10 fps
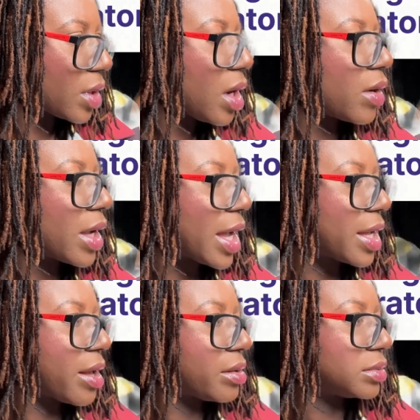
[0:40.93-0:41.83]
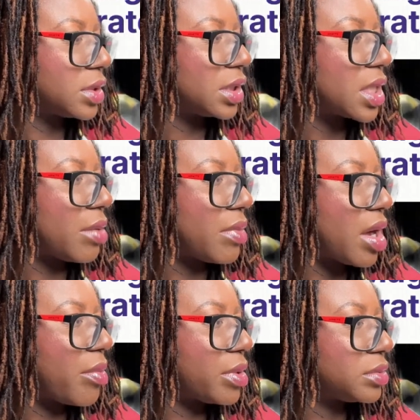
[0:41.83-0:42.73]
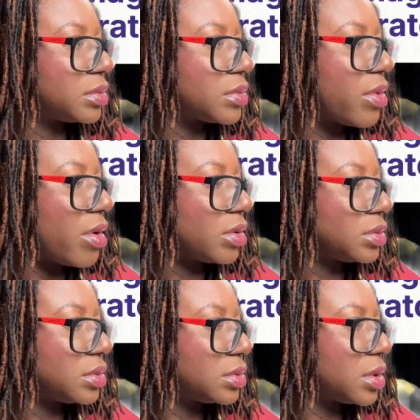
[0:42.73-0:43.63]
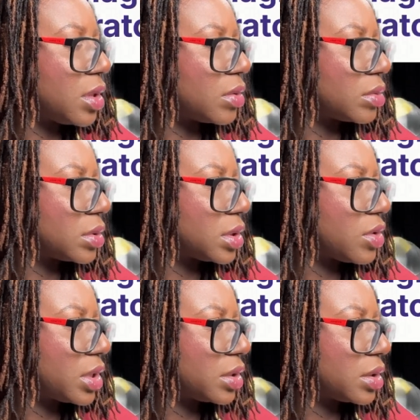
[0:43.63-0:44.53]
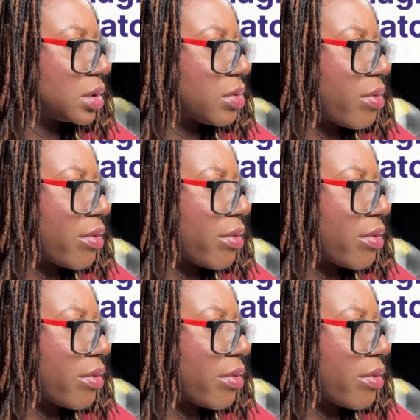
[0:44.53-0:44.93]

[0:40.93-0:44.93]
Okay, let's come up. Oh, I tried to.